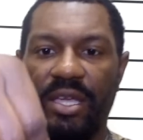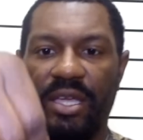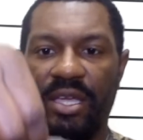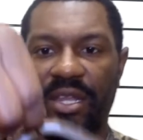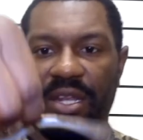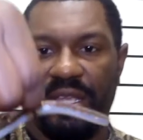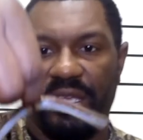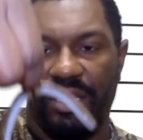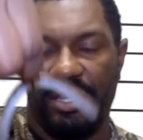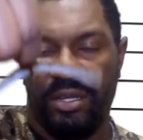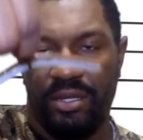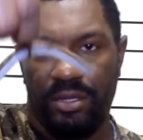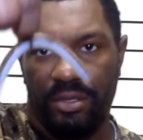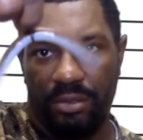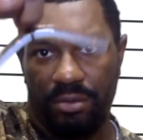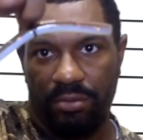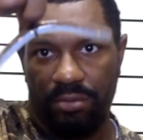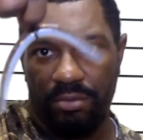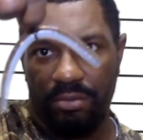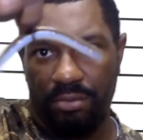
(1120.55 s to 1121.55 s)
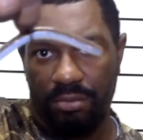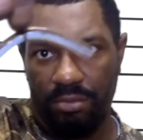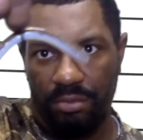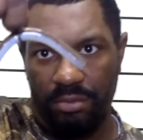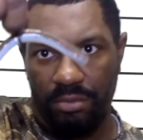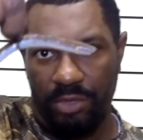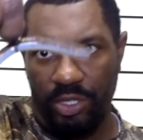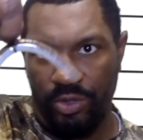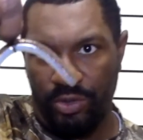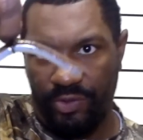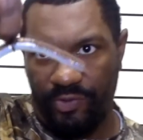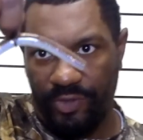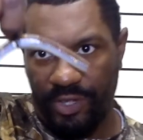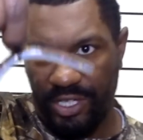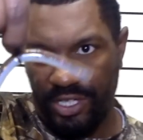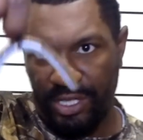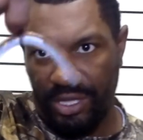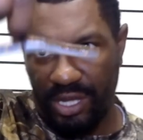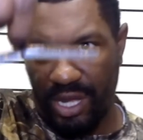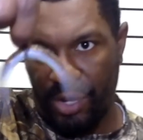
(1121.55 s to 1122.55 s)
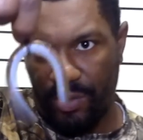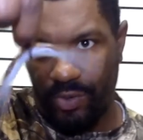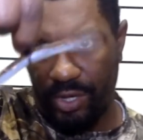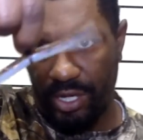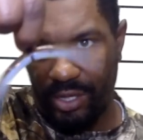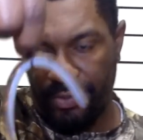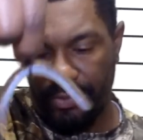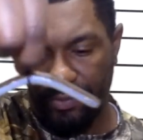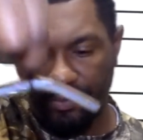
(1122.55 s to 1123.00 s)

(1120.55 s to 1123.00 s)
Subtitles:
and then you would fish it that way.